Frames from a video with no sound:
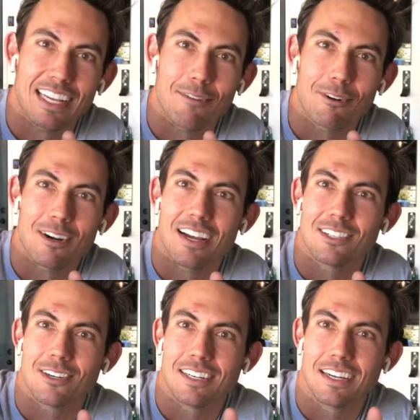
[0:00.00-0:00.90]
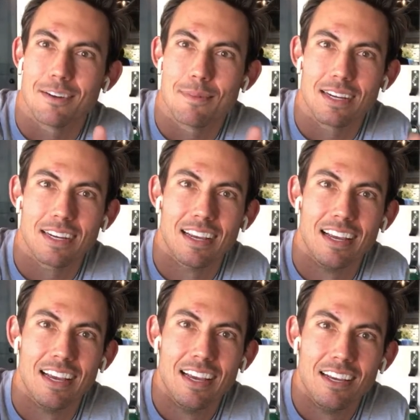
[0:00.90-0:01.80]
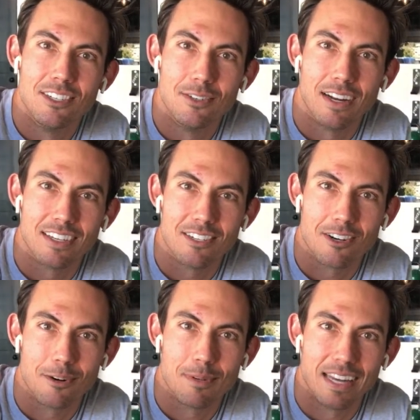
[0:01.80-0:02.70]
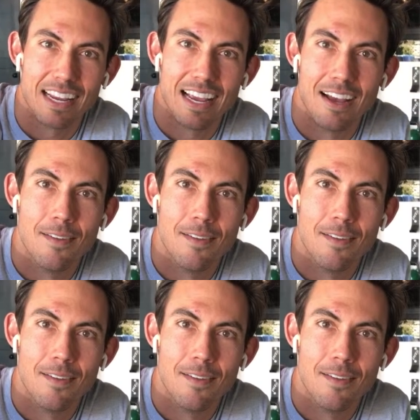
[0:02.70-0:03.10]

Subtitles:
get for not turning on my do not disturb today.